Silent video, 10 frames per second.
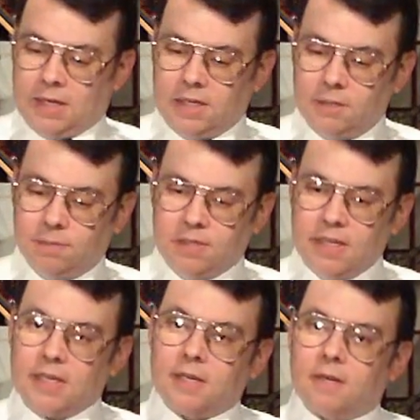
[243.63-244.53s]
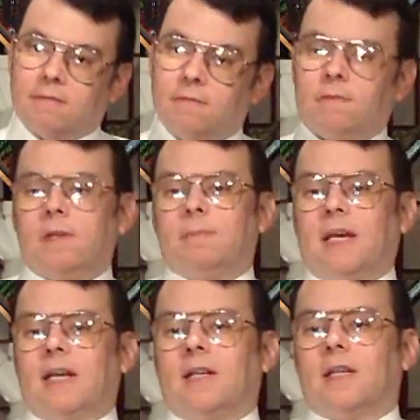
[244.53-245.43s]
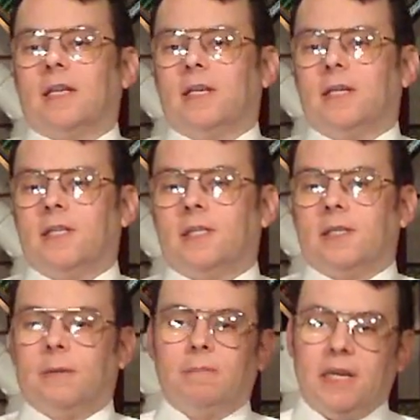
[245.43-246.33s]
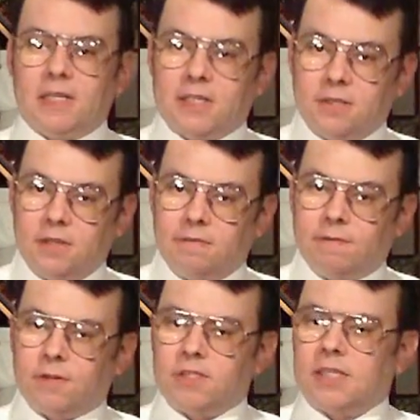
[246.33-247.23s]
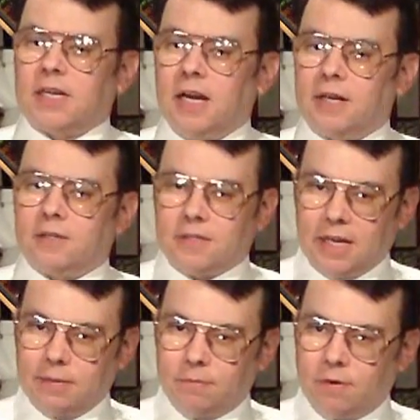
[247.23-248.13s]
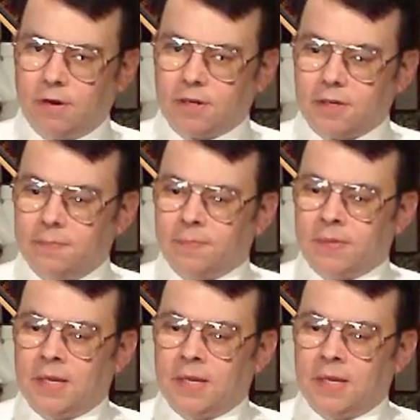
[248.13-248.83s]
Now, this particular foot pedal is best suited for staccato type work.